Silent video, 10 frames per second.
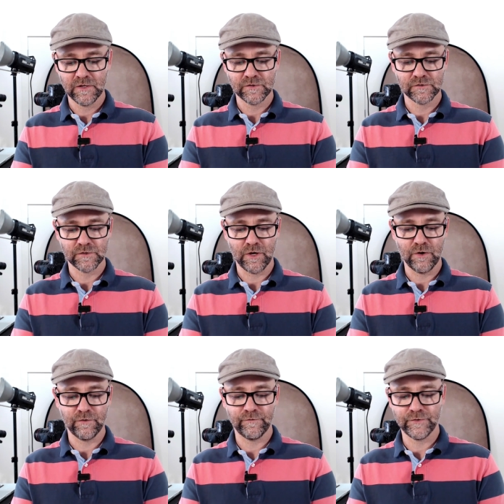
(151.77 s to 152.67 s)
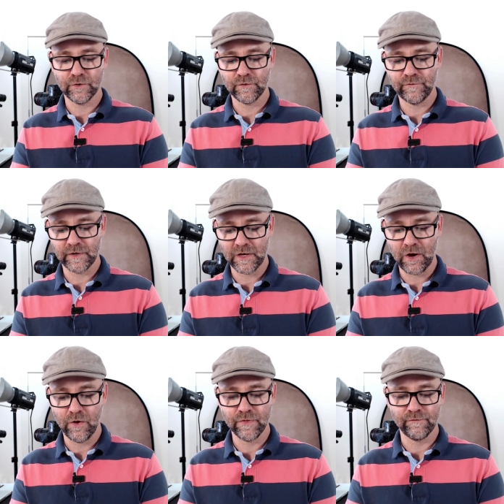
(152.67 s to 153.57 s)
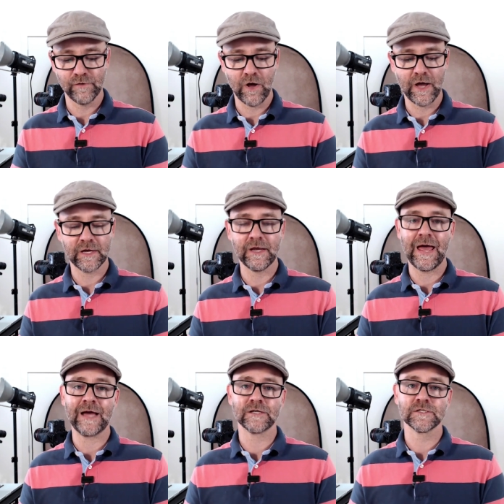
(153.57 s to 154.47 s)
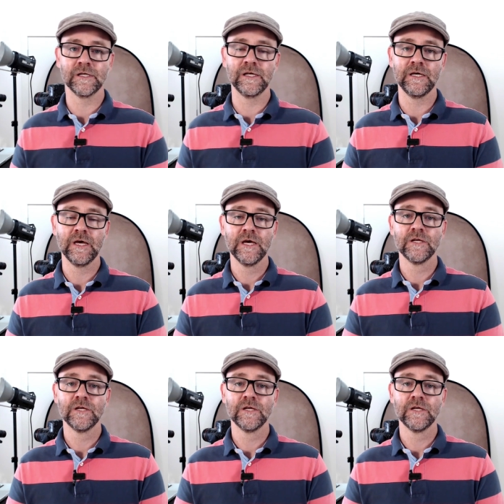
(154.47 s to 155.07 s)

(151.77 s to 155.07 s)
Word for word: So the photographer can, on the fly can actually